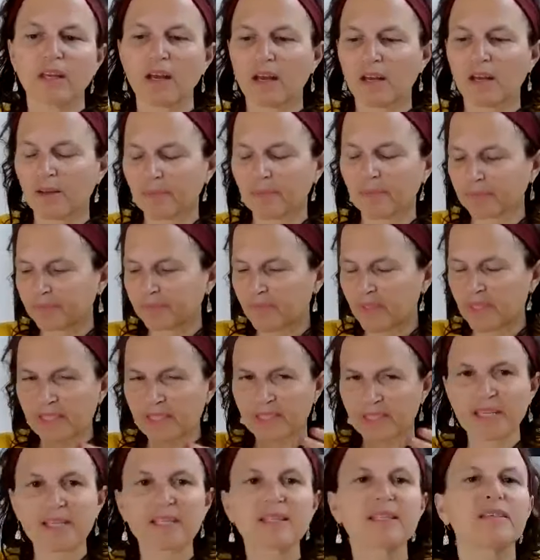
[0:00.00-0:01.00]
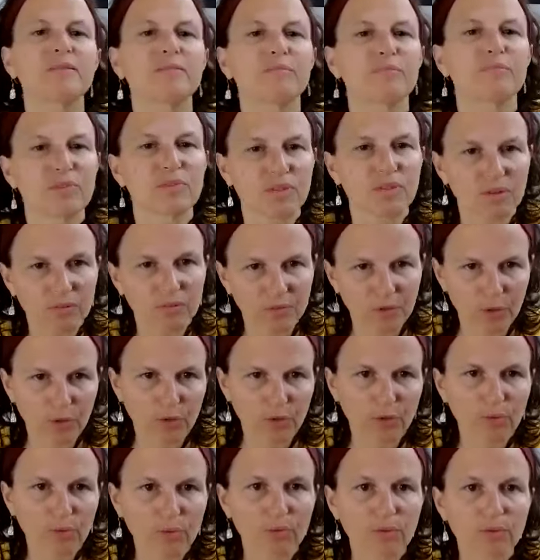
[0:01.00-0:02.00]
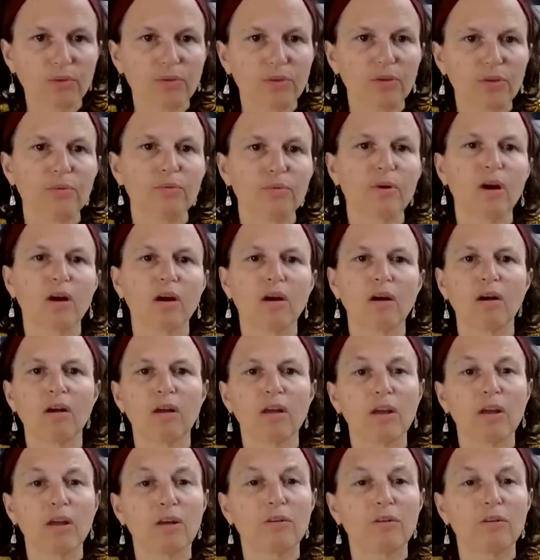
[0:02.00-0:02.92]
um, systems of who you are,